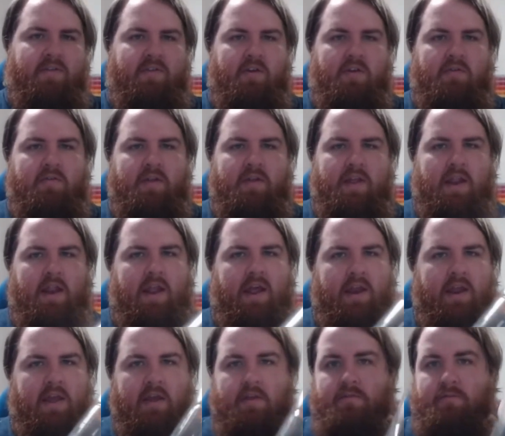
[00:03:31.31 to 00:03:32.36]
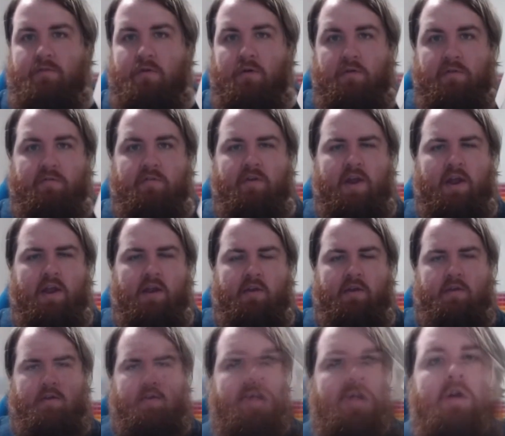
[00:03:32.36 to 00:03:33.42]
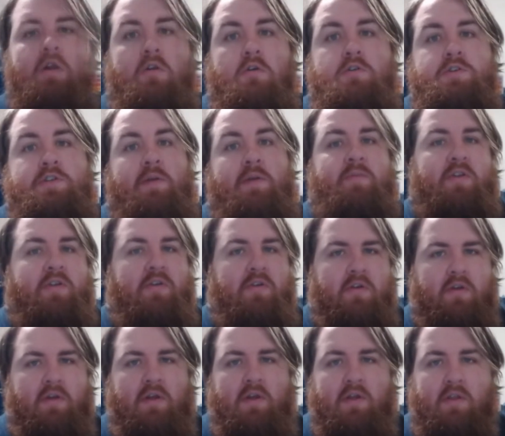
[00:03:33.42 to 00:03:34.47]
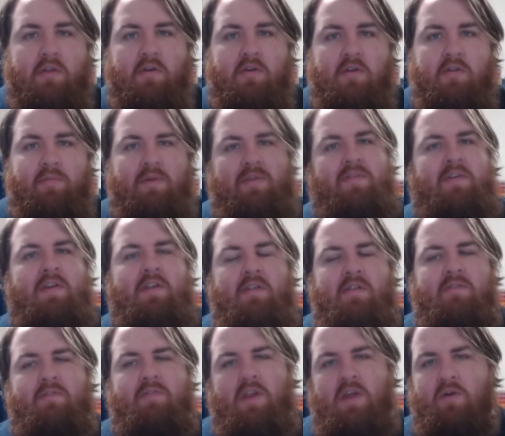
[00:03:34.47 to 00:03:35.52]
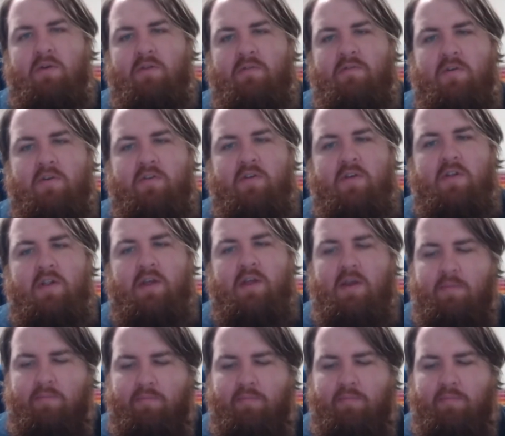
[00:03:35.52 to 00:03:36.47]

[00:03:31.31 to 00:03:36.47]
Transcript: not really letting it fall straight. Launch number 2, it couldn't be seen in the video, unfortunately,